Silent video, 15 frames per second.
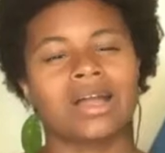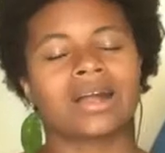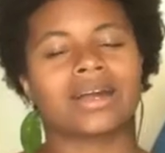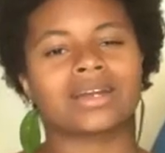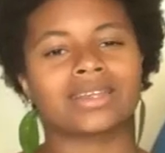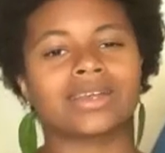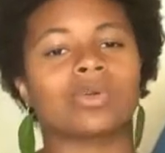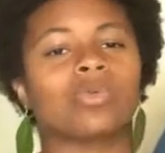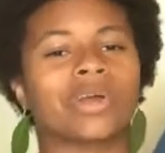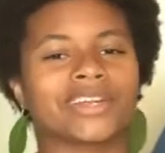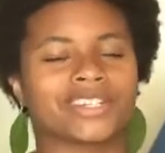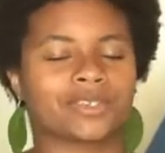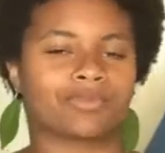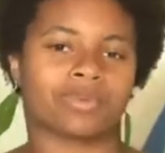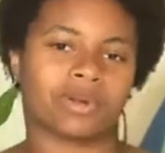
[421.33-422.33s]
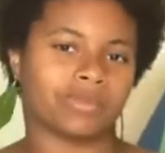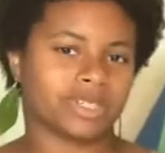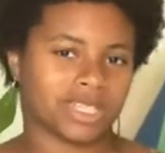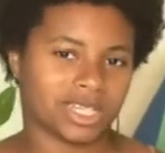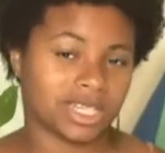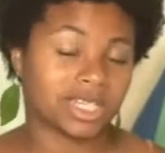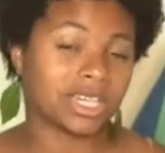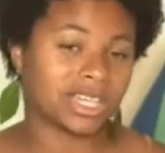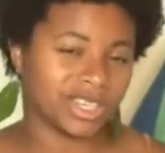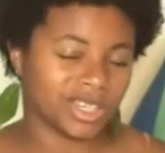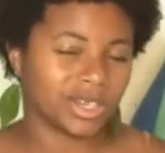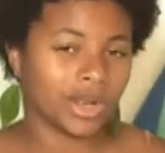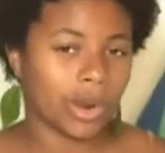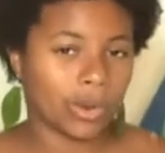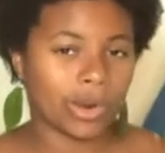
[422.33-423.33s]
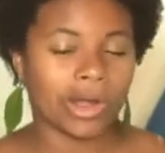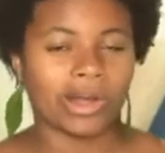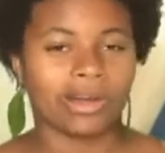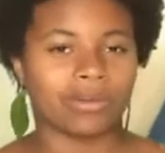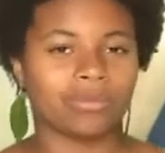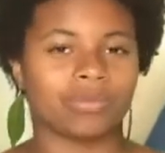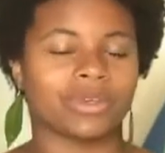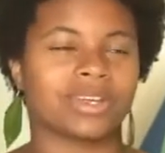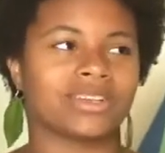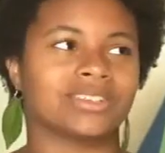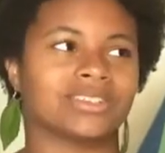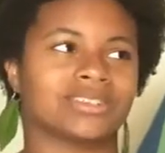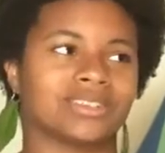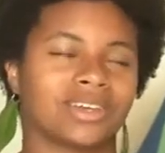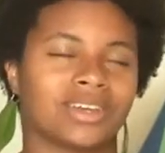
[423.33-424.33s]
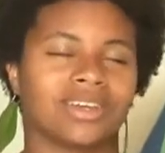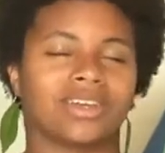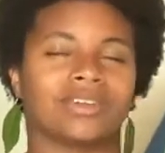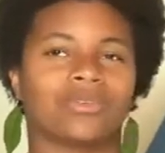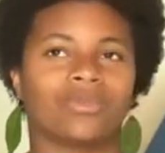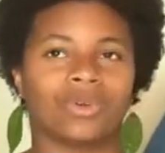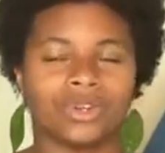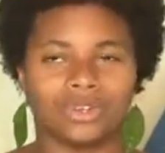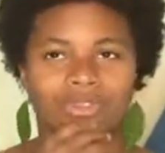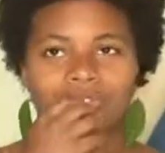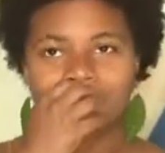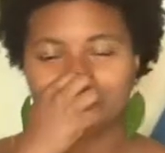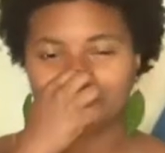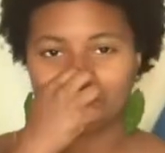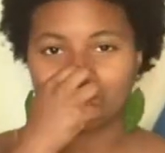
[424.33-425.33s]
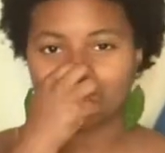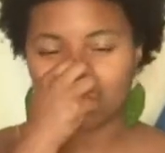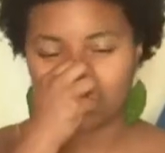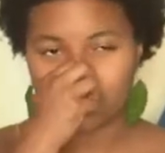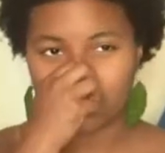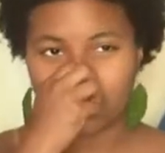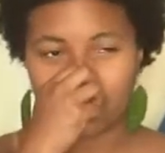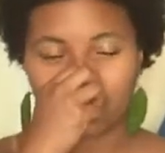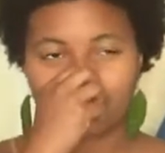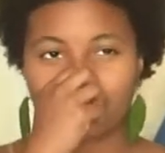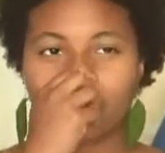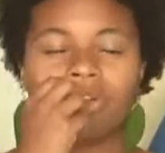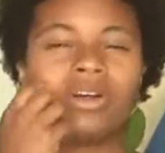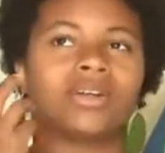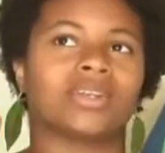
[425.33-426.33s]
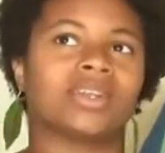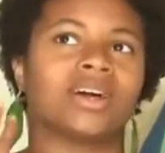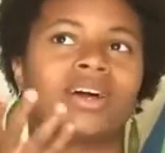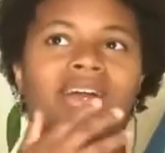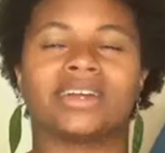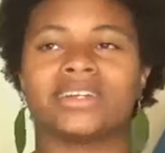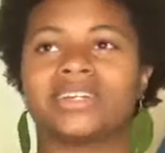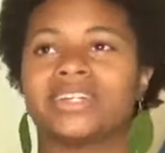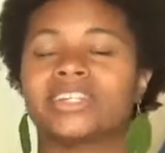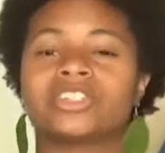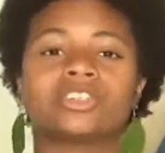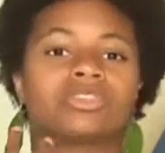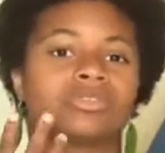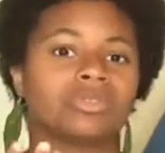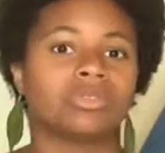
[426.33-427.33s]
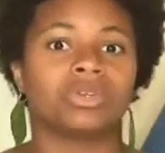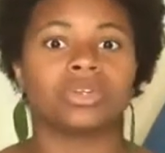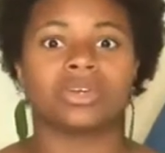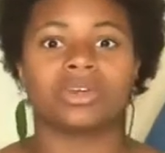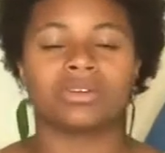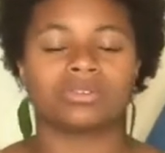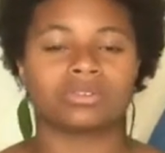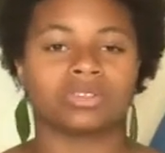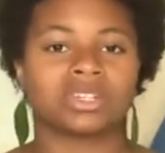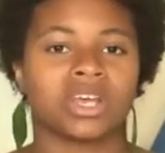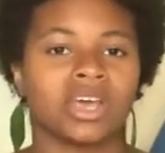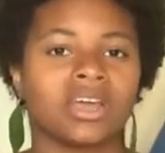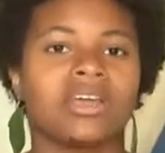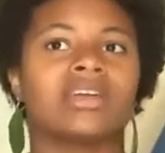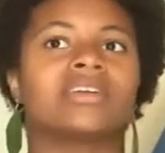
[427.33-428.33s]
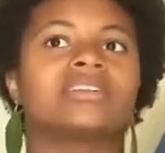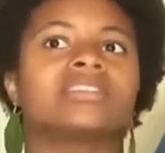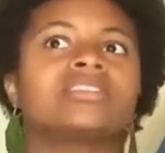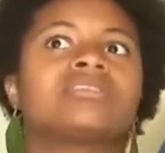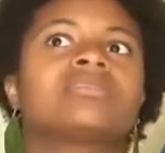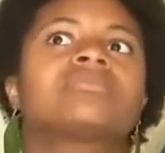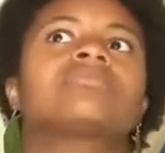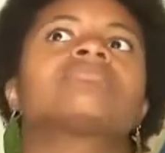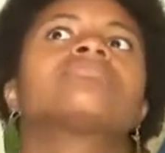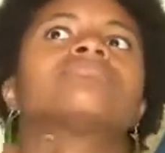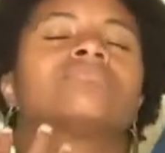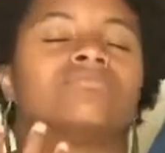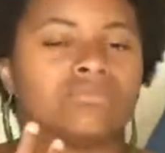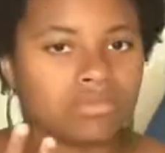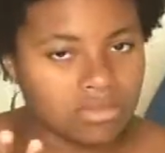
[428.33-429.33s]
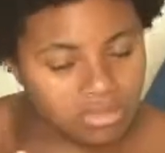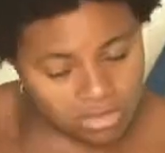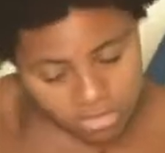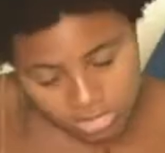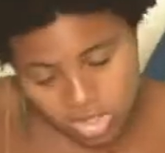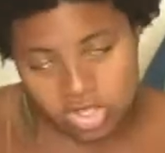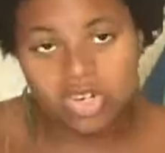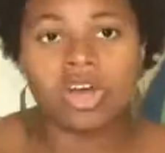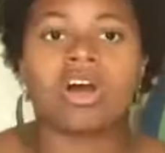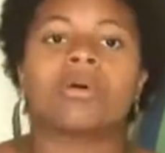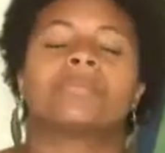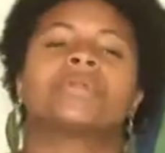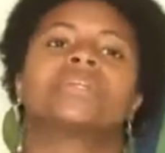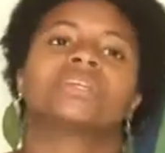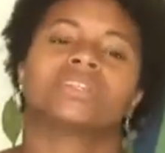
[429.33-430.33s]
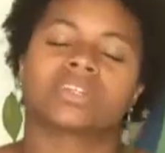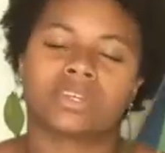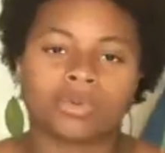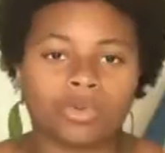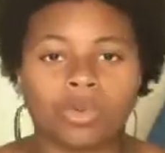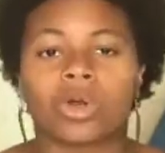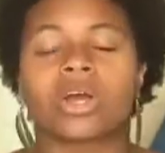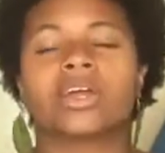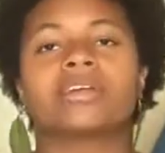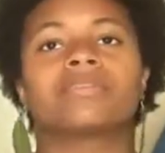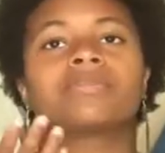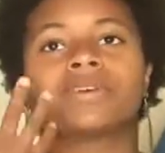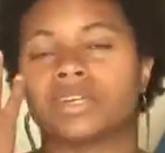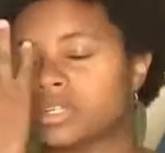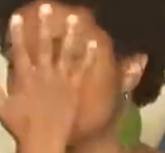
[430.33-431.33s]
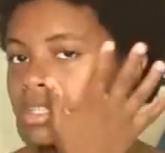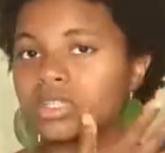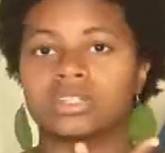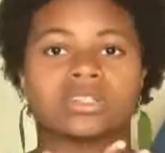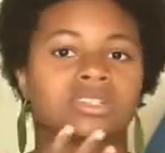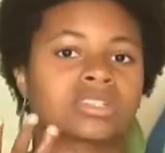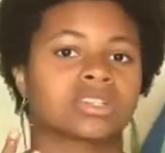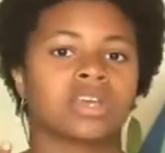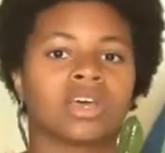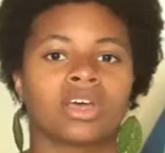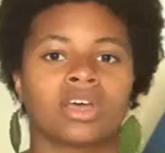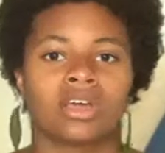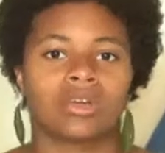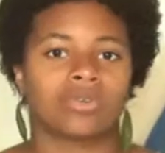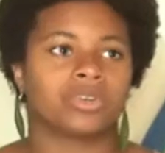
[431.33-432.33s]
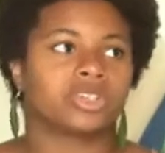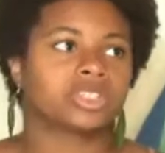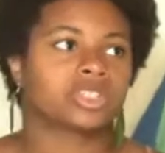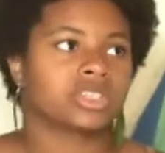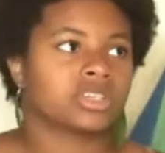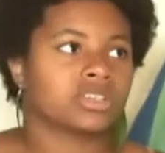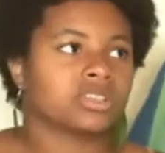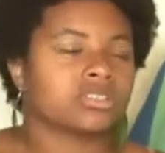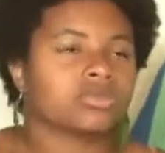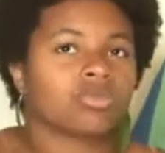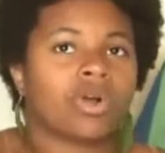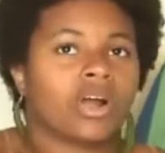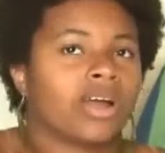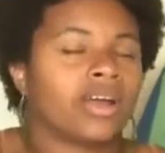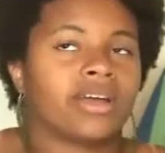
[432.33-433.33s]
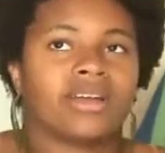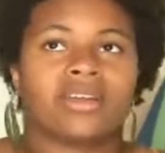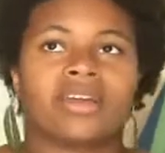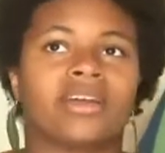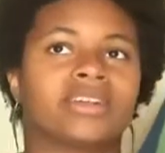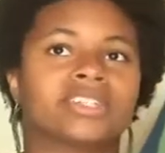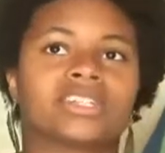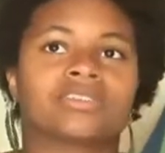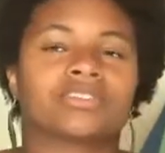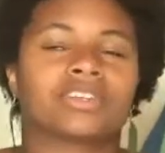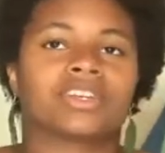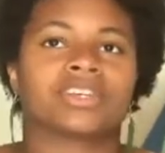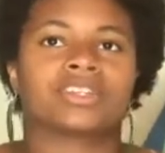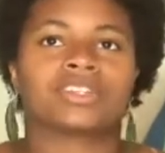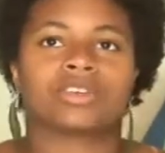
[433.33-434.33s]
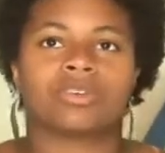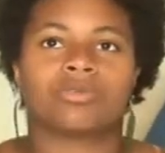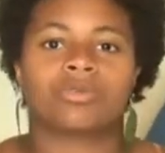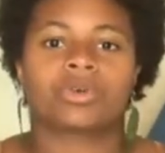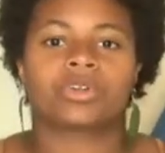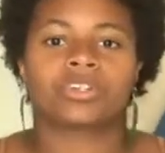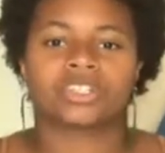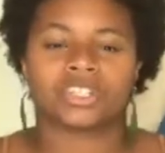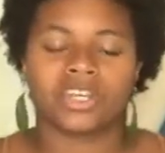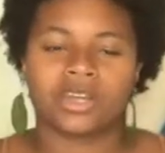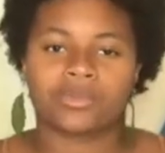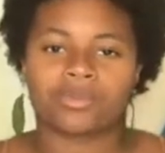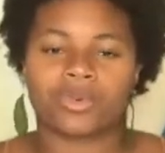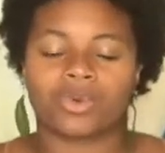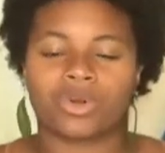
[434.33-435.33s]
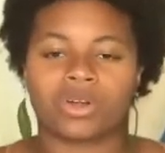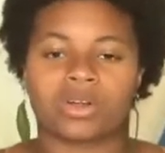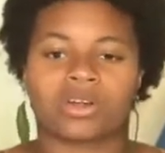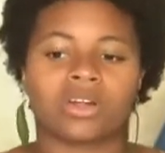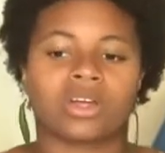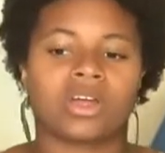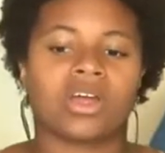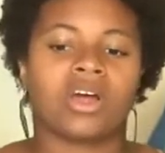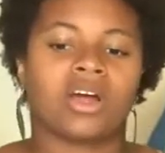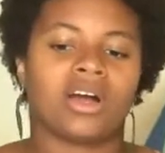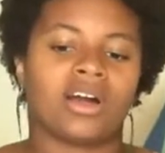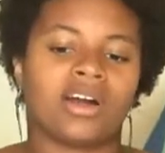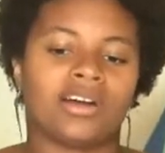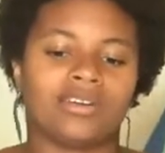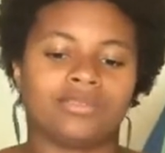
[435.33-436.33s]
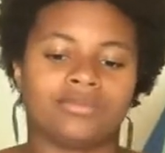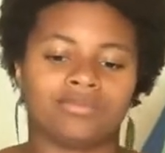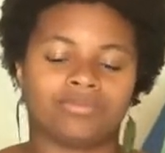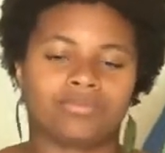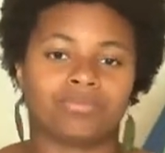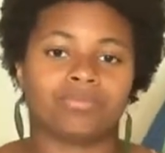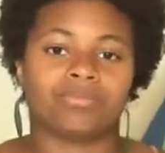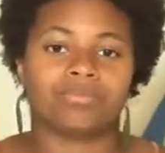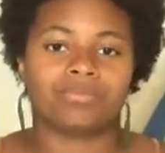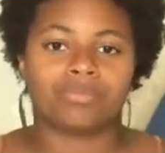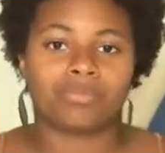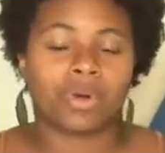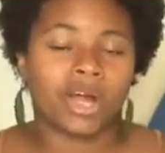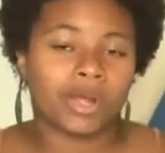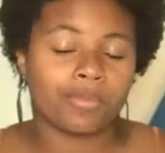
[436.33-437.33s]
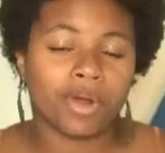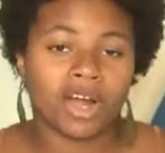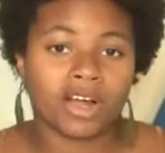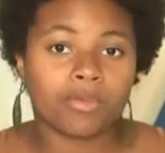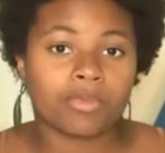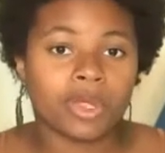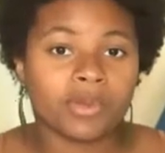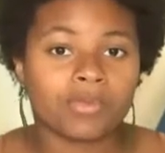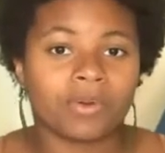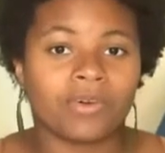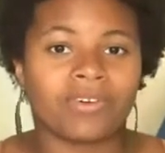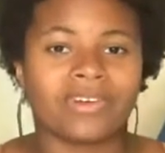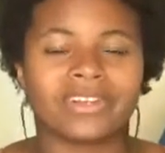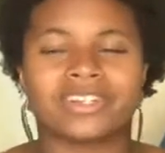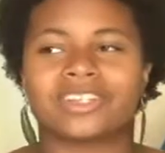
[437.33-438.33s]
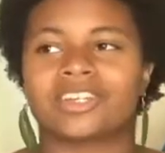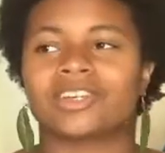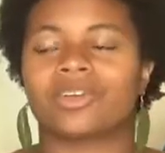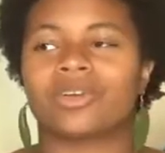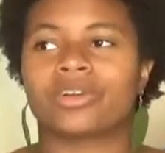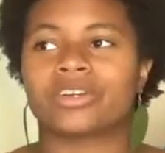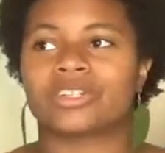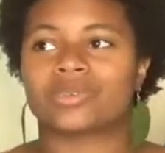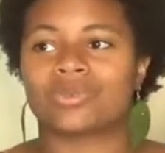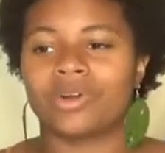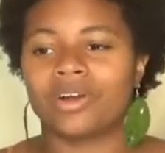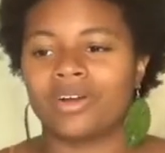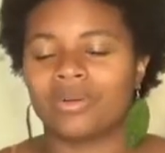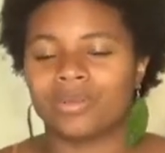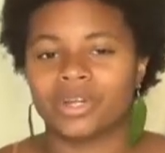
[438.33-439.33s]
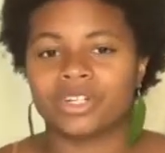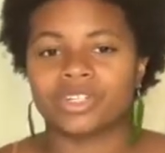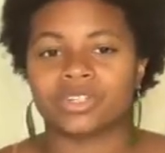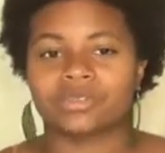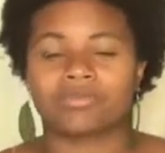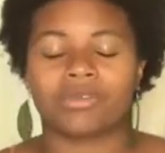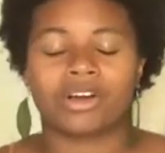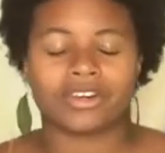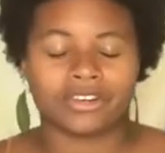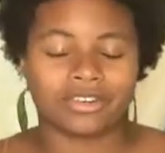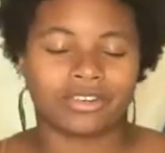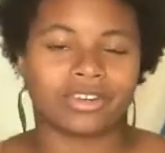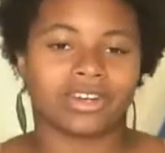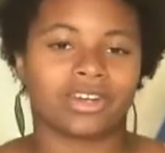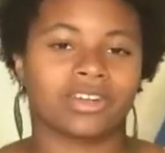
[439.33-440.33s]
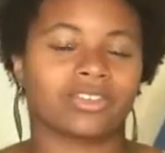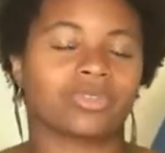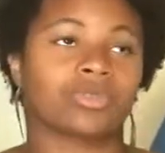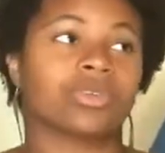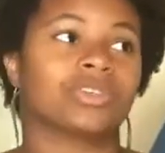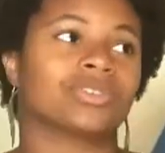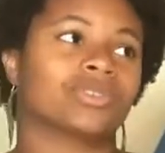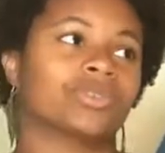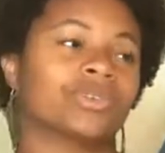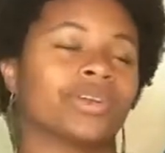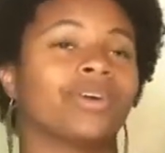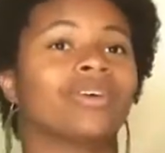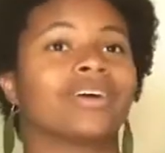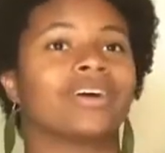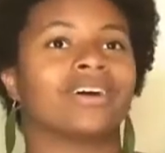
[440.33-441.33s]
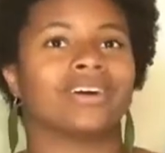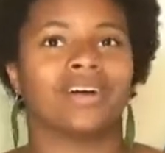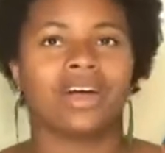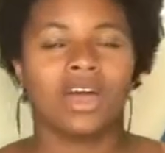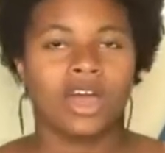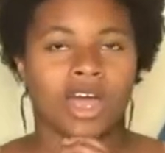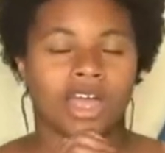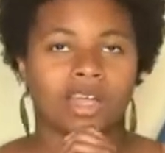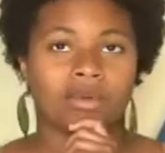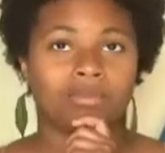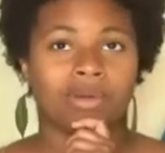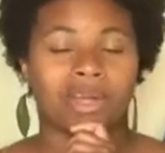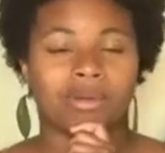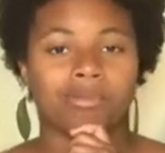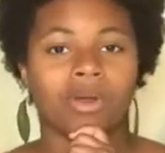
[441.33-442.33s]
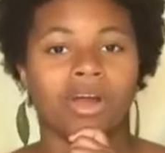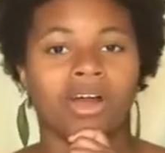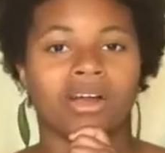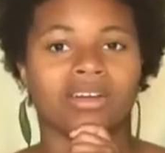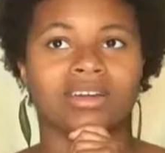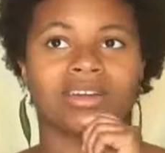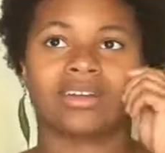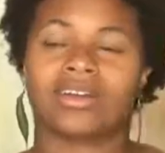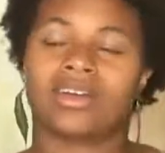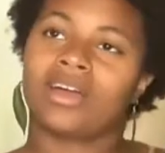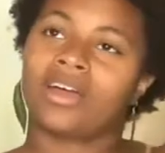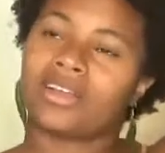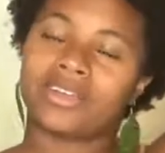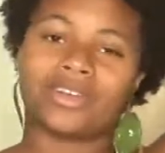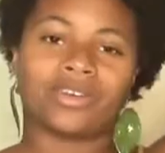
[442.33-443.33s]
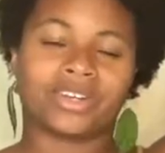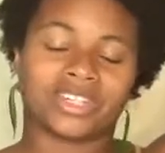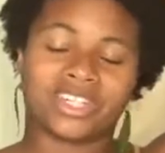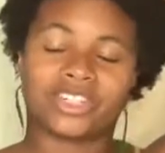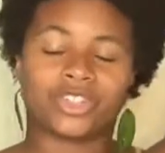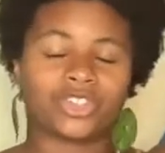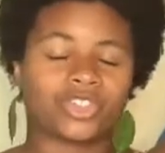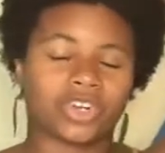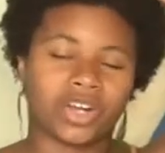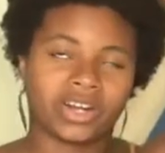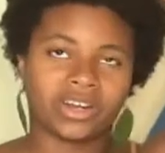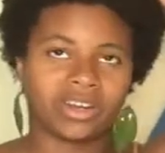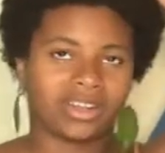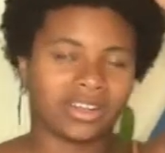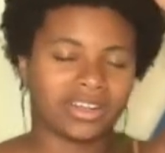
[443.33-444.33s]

kind of like white supremacy in yoga, because when you look at yoga online and in studios, it's dominantly white faces, which is why I just feel like it's so important to get more BIPOC people into yoga as well. I'm actually monitoring through Integral Yoga a BIPOC yoga teacher training.